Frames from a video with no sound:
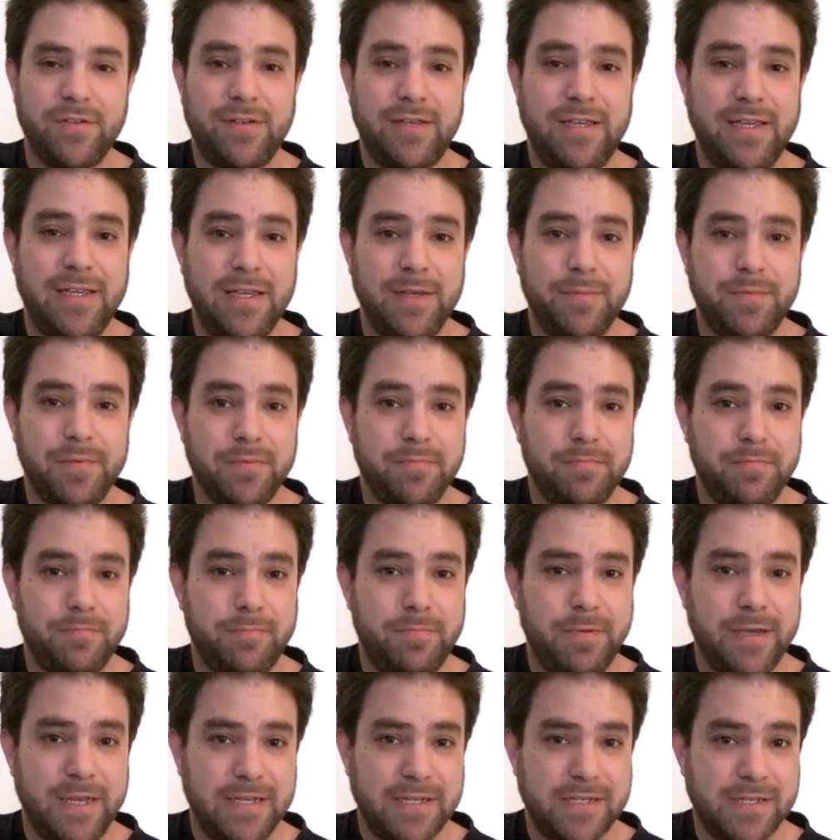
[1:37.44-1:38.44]
to keep the
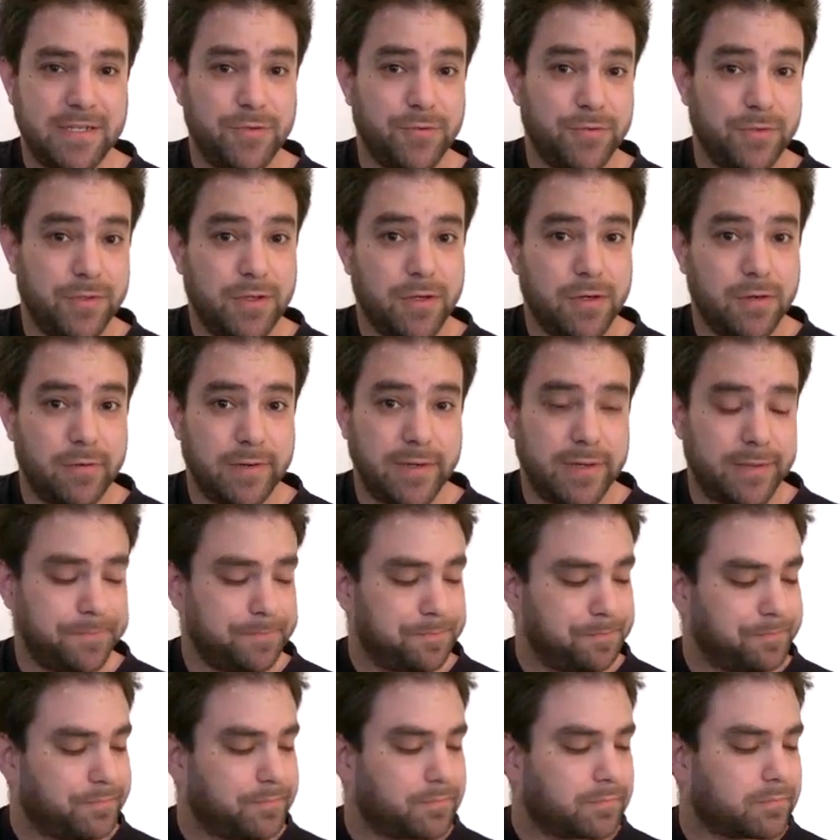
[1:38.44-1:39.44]
bass note
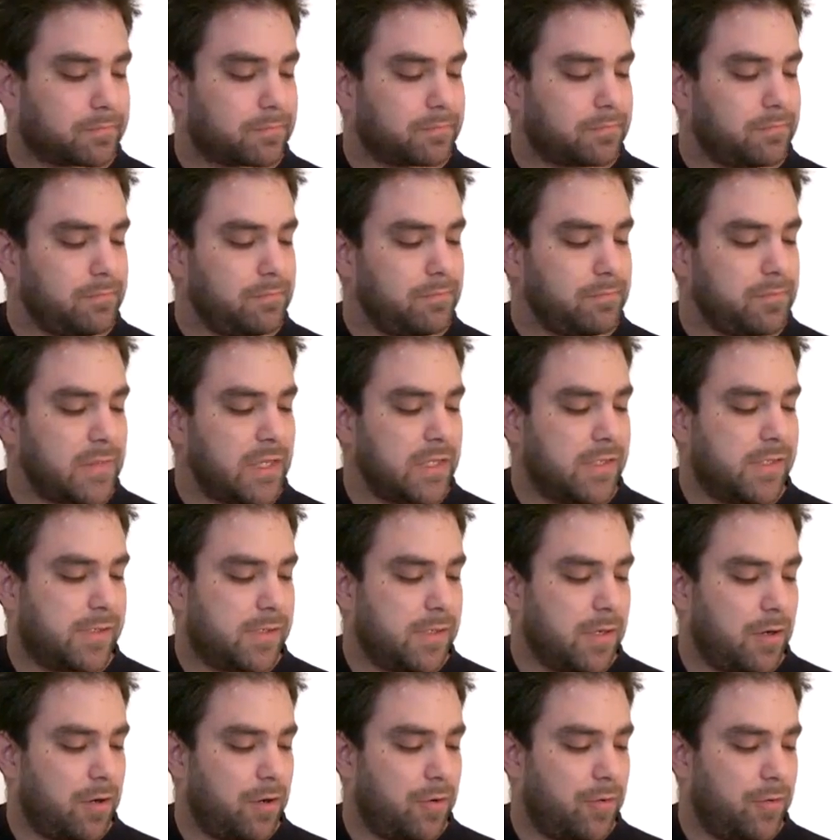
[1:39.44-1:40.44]
going.
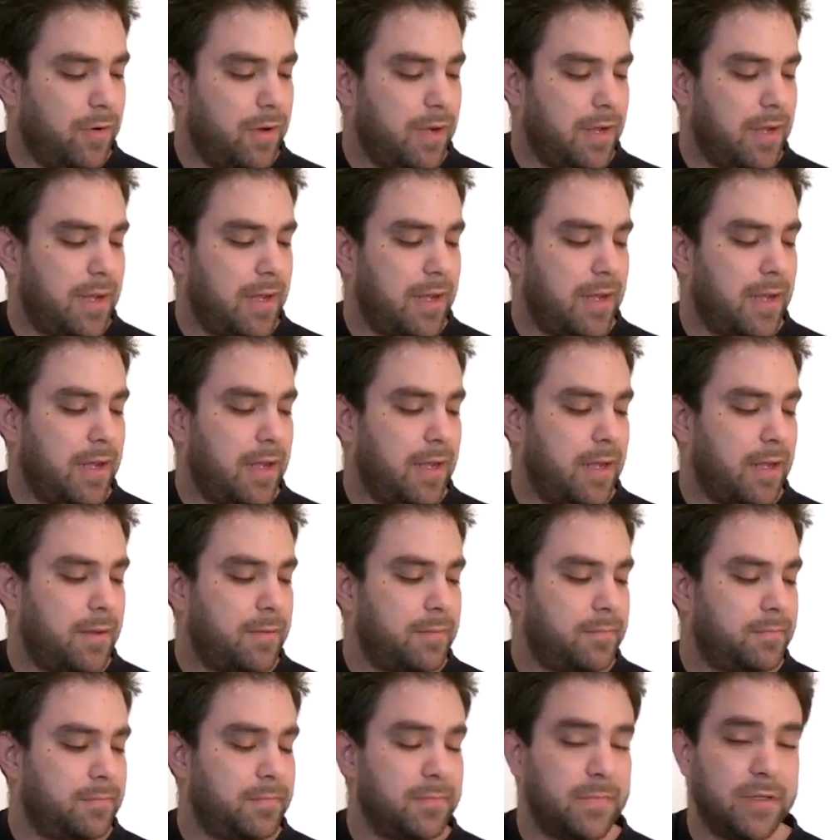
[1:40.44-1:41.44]
So
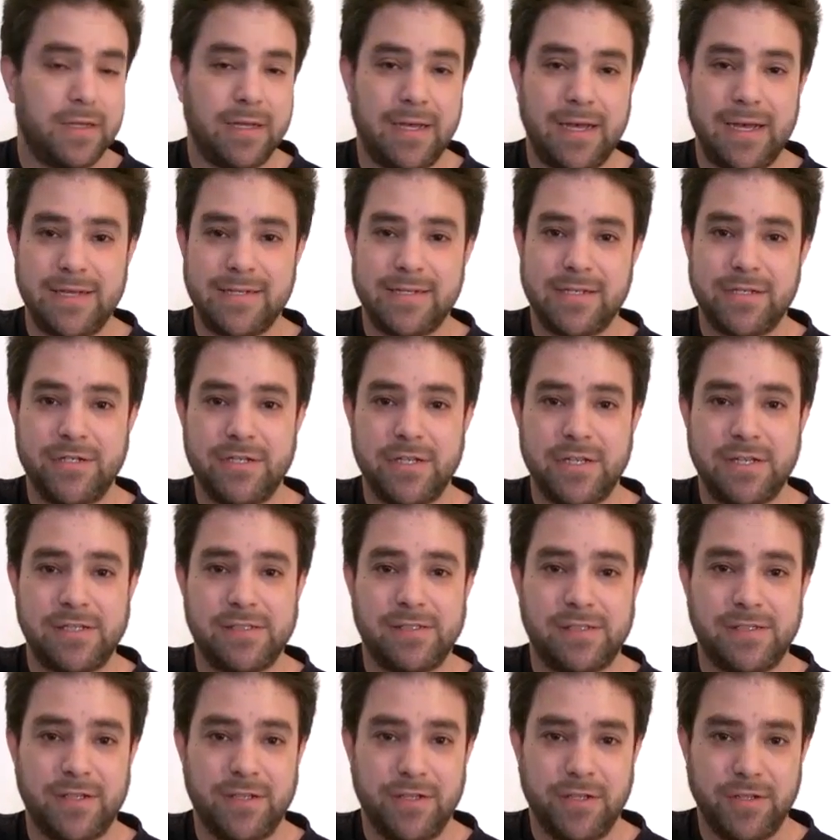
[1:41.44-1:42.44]
um, I
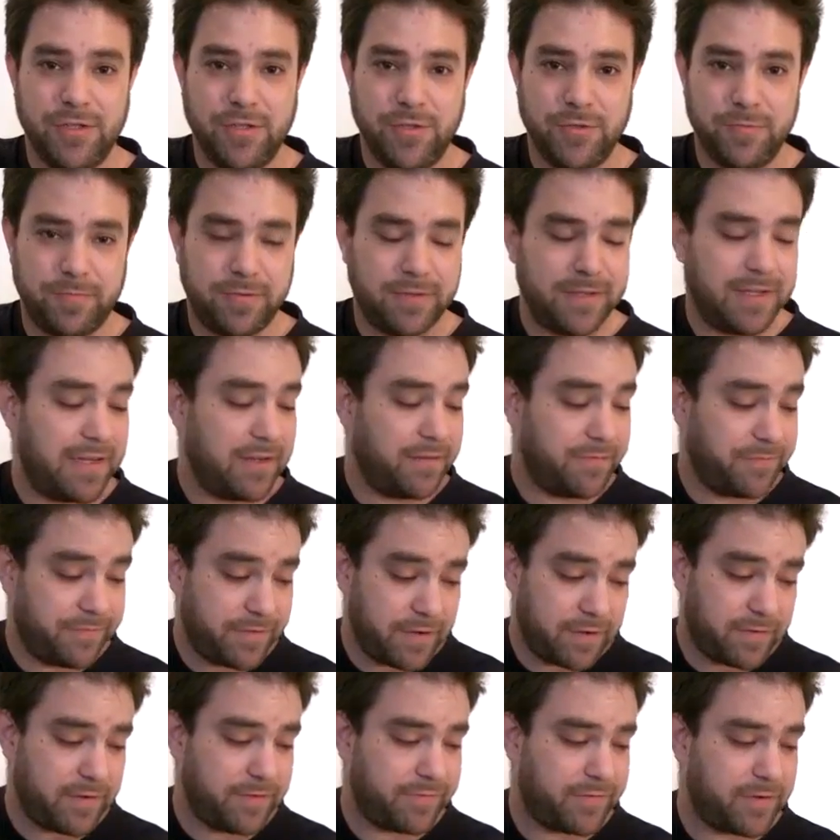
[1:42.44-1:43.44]
suggest you play it
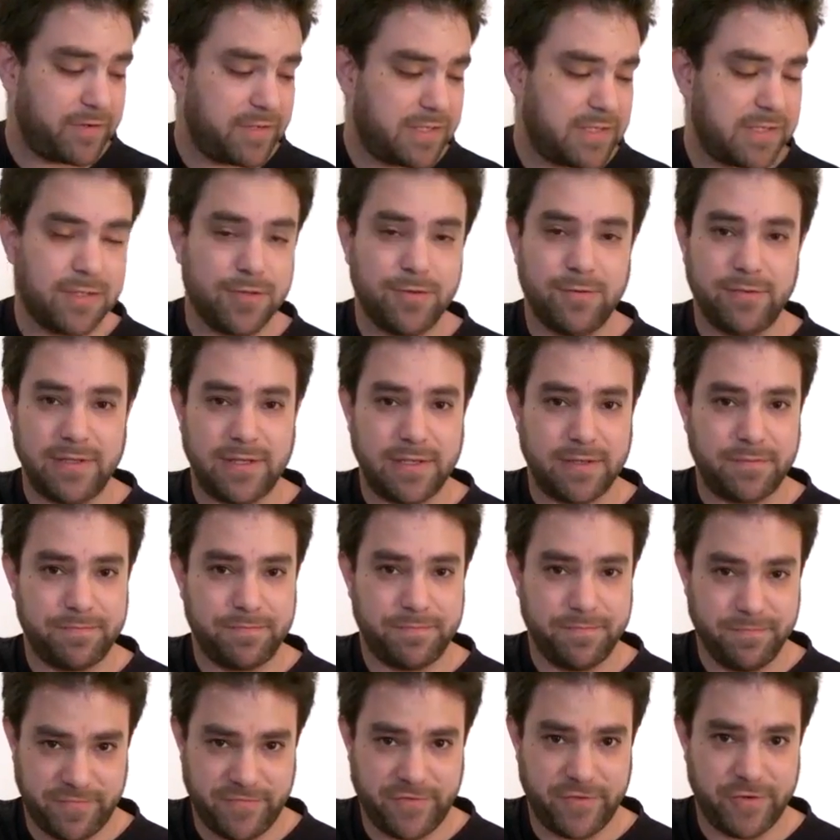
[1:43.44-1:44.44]
very, very slowly at
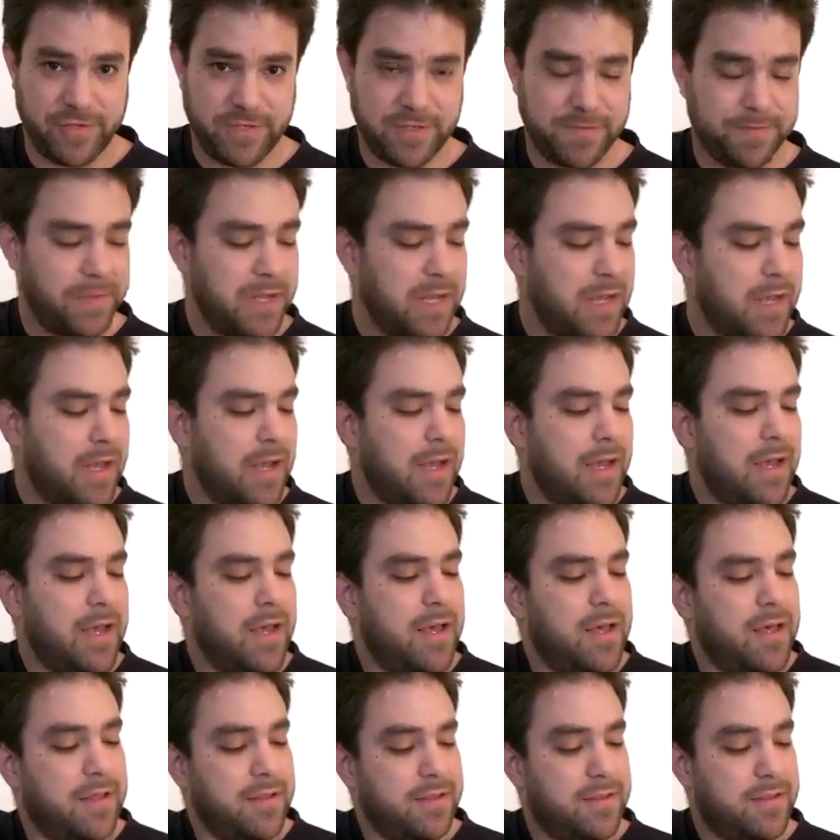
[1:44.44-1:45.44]
first.
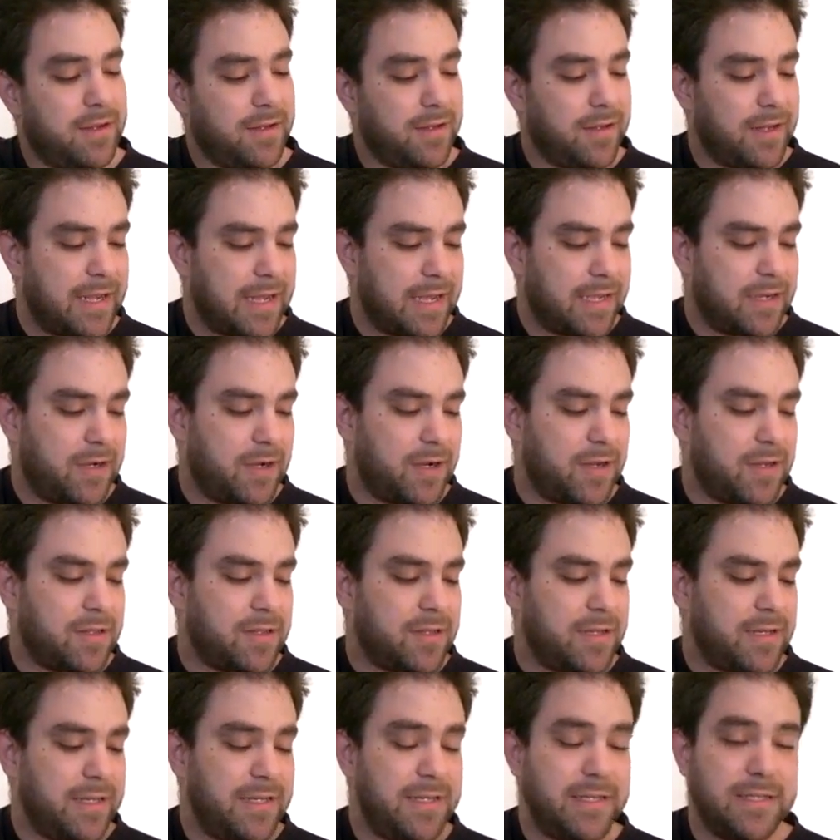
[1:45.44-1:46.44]
The lick
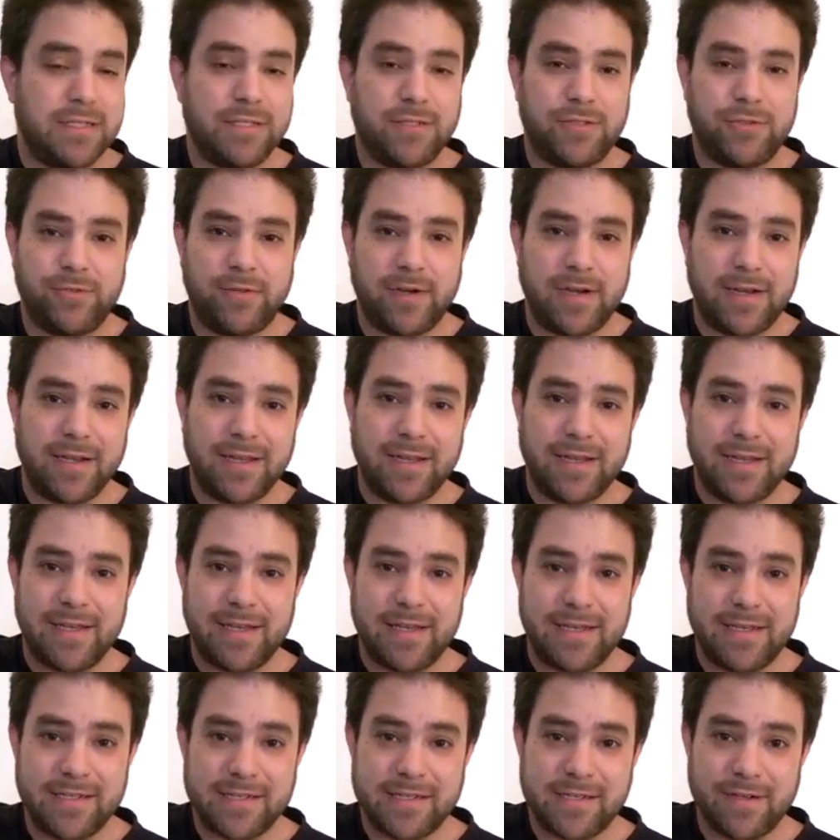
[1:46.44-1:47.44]
on the E string
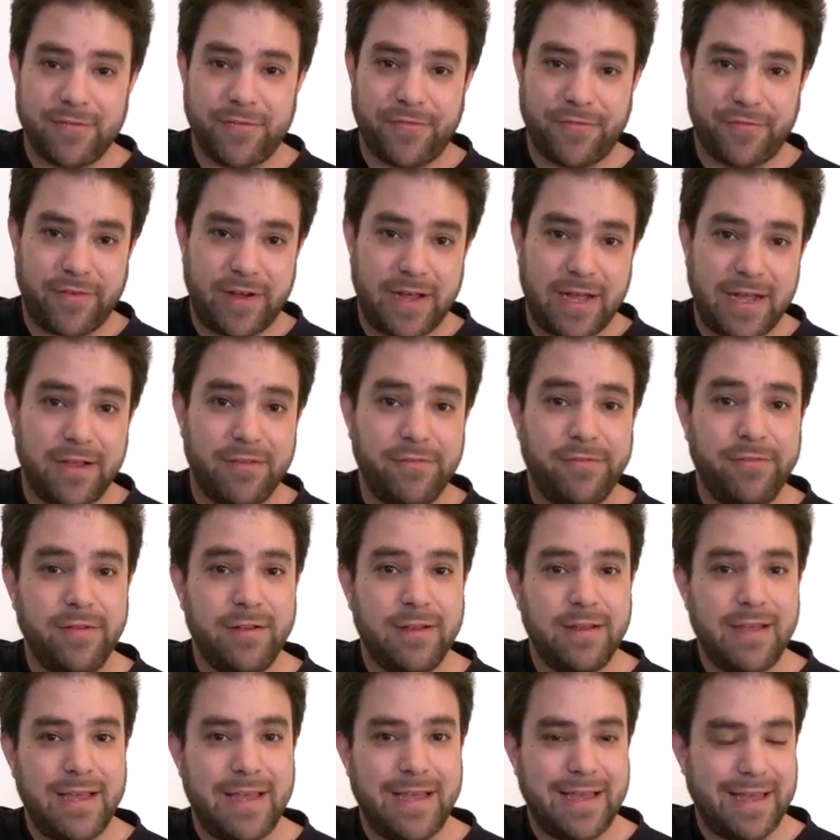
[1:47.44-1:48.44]
is
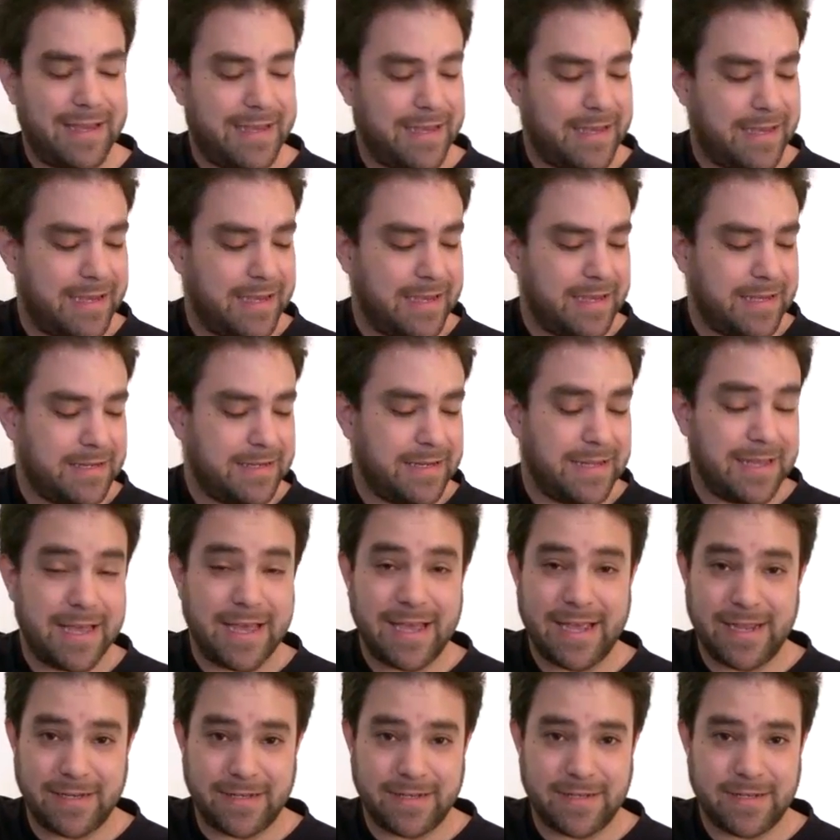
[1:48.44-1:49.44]
5 and
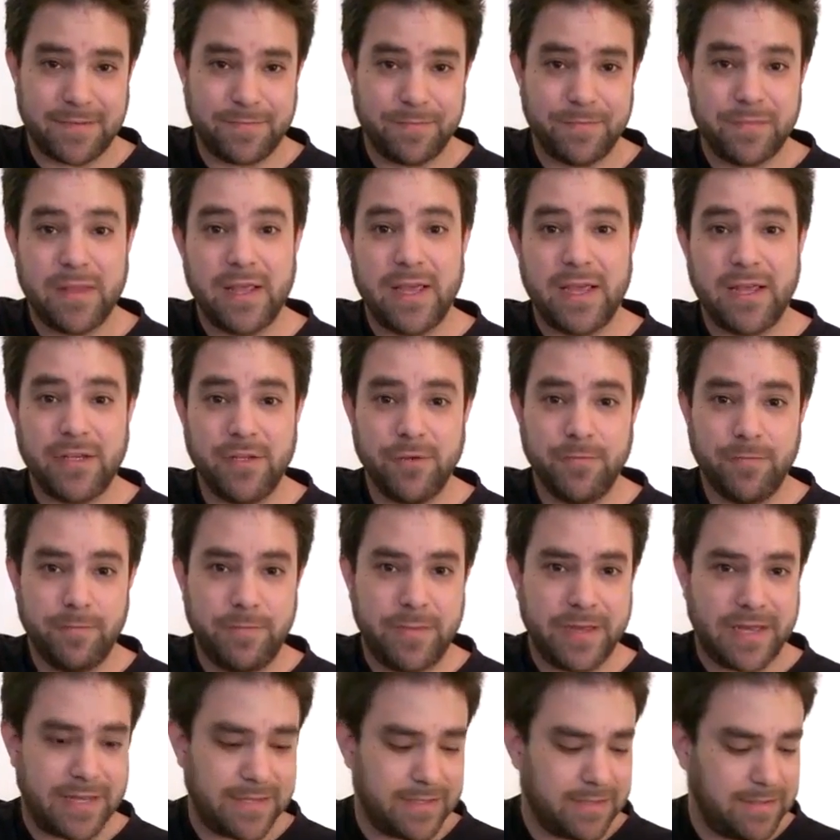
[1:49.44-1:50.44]
8, and you
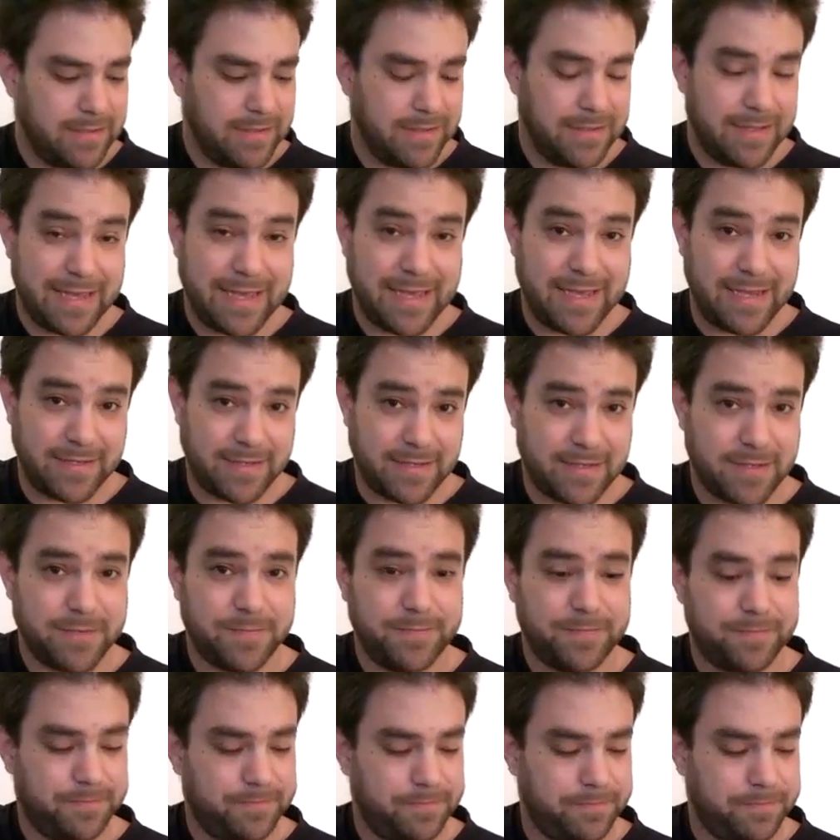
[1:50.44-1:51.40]
bend 8.